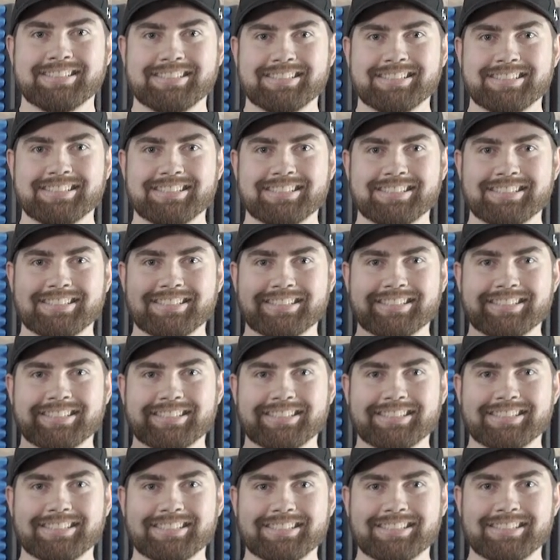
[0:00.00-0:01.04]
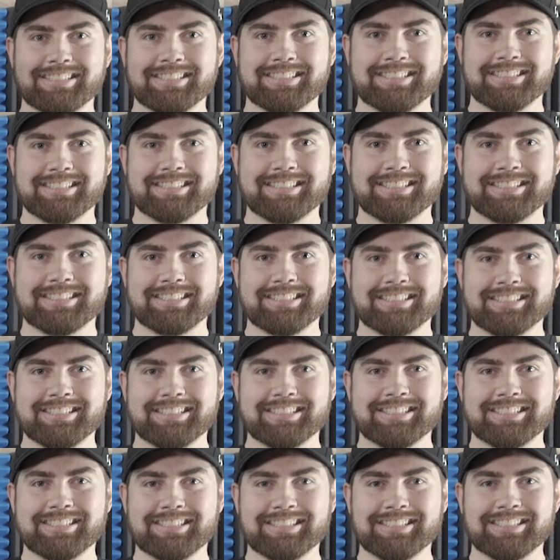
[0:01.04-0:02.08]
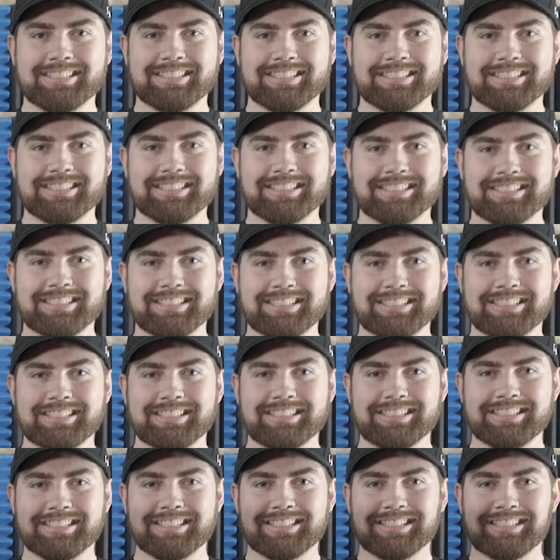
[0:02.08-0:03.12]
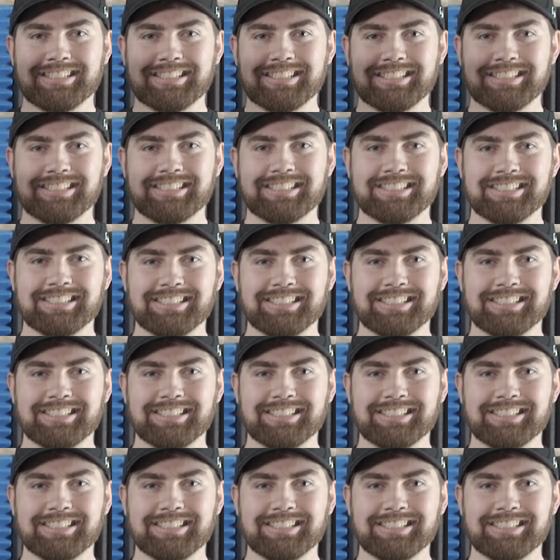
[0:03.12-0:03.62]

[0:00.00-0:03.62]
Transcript: No words are spoken by the person on screen.